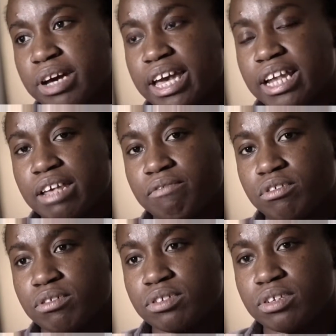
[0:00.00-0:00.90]
my
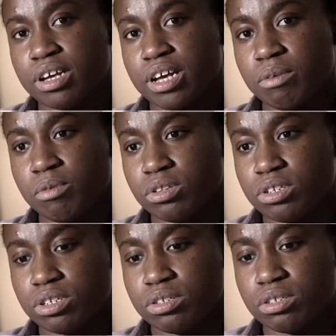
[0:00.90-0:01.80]
A-levels, I
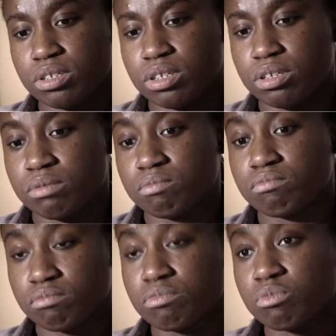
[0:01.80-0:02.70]
wanted to
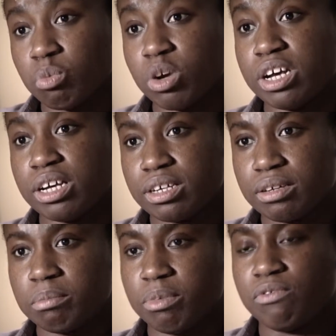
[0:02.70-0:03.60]

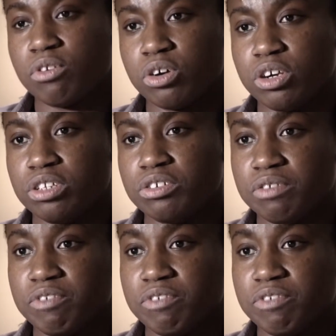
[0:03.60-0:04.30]
work before going to